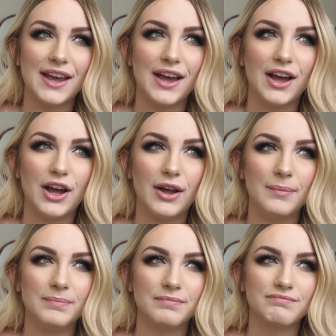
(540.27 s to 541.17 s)

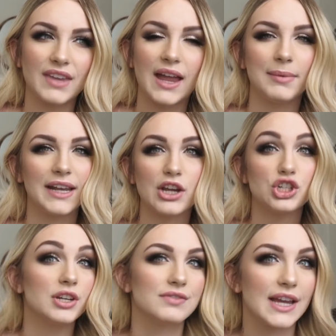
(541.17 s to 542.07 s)
I mean, I
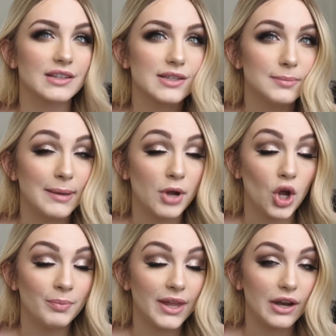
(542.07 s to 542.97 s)
shouldn't have texted my
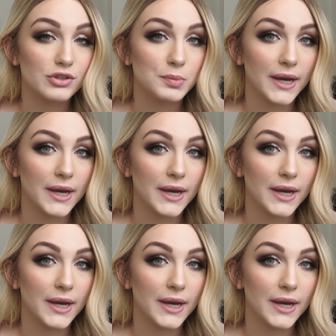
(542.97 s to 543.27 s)
mom that I was